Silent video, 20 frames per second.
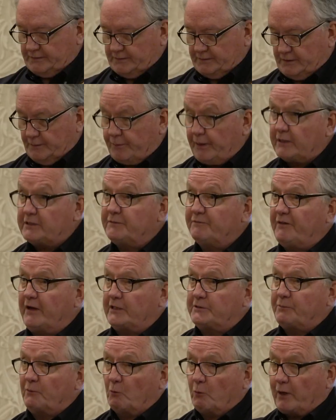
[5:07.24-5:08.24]
The best
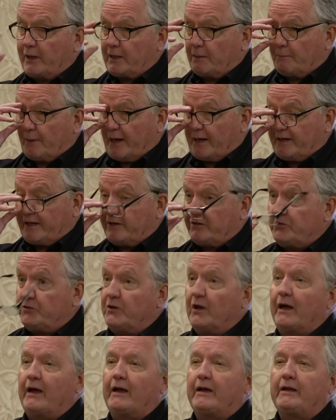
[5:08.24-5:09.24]
investment we can make each
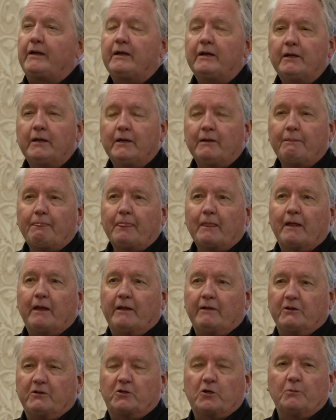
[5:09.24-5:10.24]
day
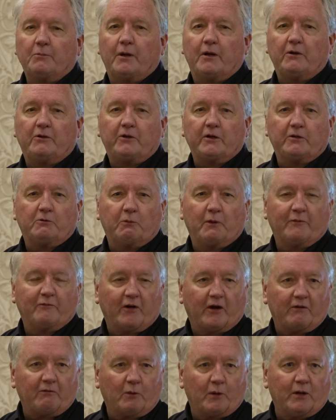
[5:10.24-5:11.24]
in this community, as we
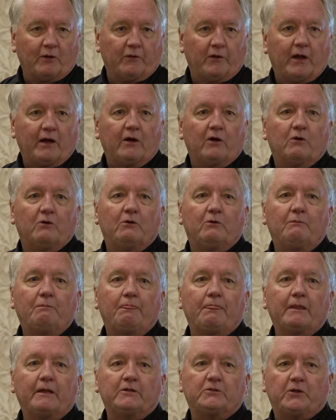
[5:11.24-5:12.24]
very well know,
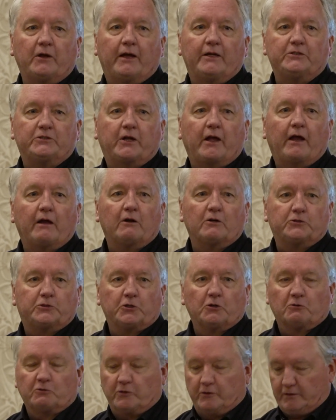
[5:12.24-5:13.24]
is to educate our
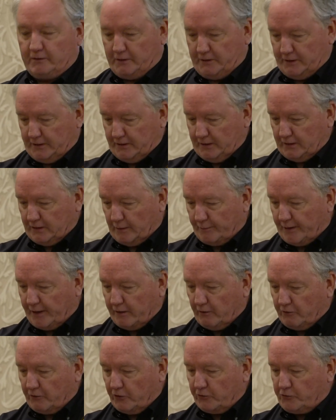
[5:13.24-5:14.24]
children. Let me
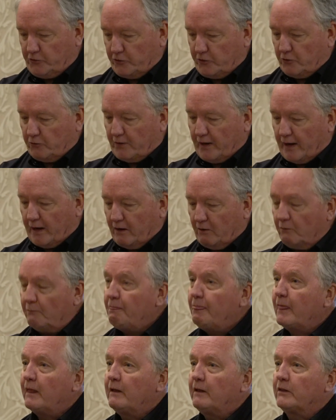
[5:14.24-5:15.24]
introduce to you now
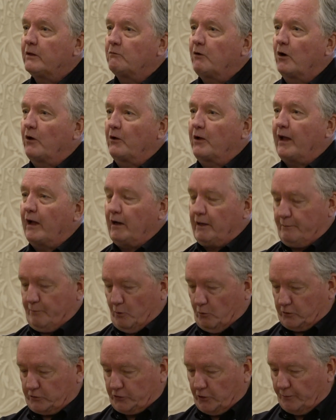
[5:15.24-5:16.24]
the Roanoke County
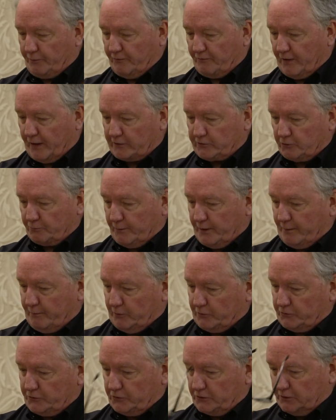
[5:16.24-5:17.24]
Board of Supervisors
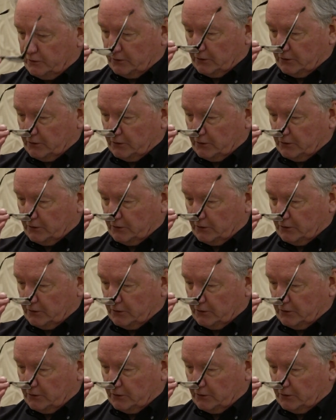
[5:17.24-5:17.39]
members.